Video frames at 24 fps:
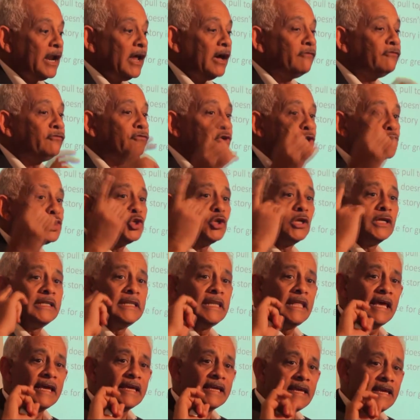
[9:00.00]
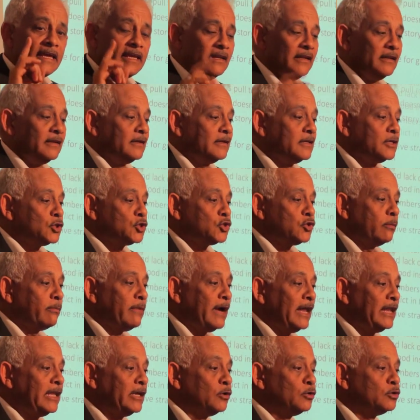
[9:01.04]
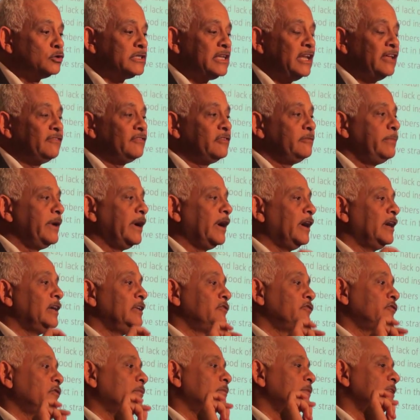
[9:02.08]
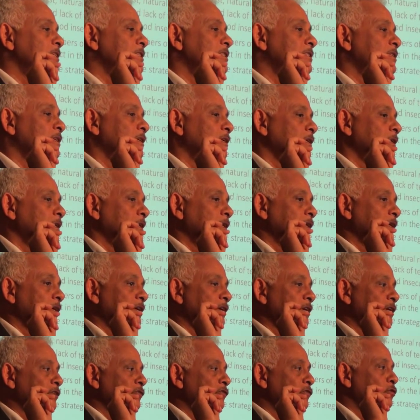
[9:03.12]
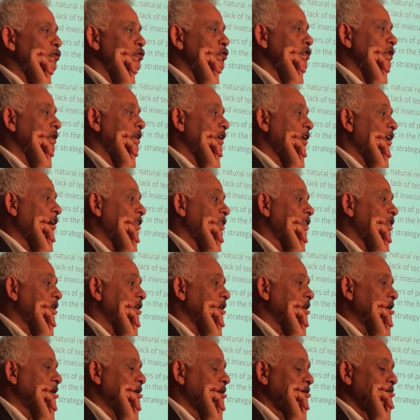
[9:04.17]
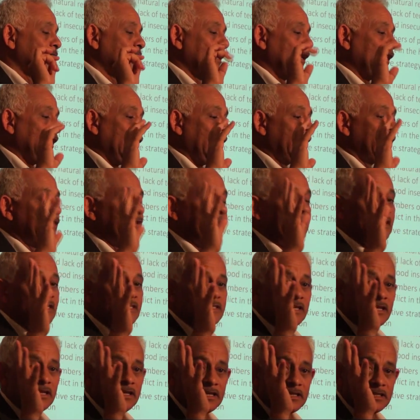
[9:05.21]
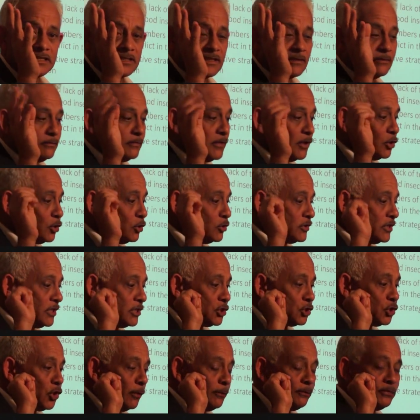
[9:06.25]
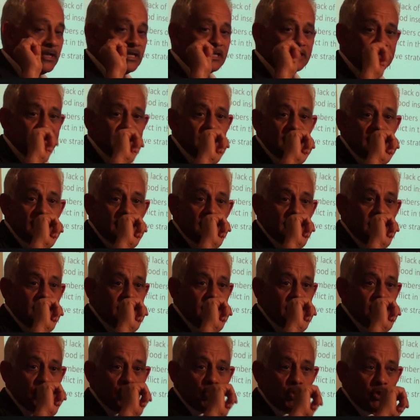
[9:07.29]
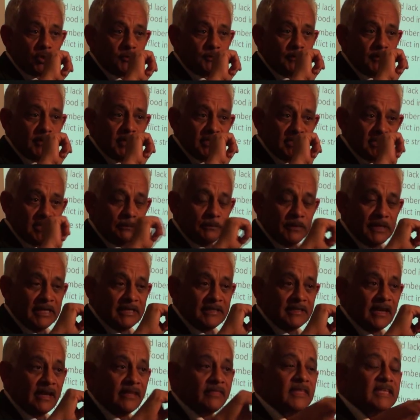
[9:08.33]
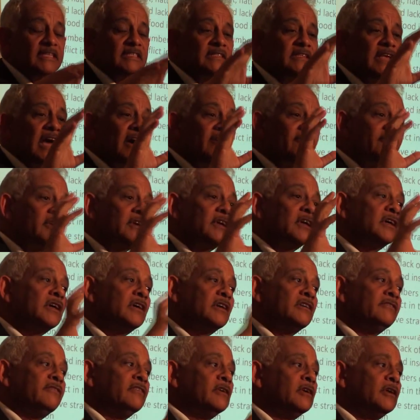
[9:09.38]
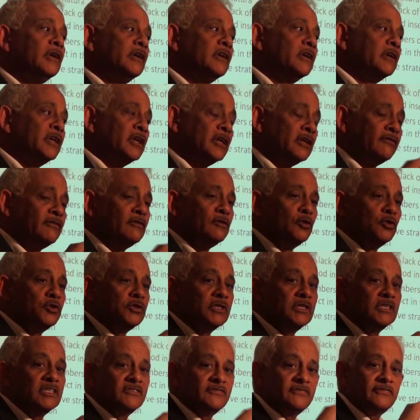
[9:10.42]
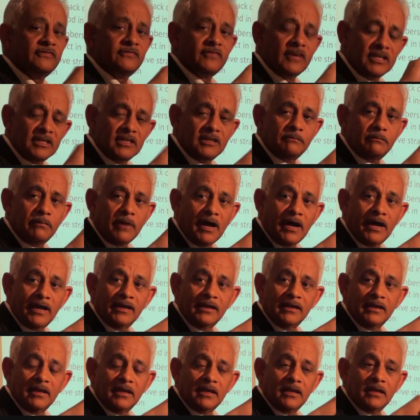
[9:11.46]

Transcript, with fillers: But unfortunately, again, Somalia was left behind from this green revolution in Africa. And the reason is because there's no peace, there's no stability. And this African Green Revolution is funded by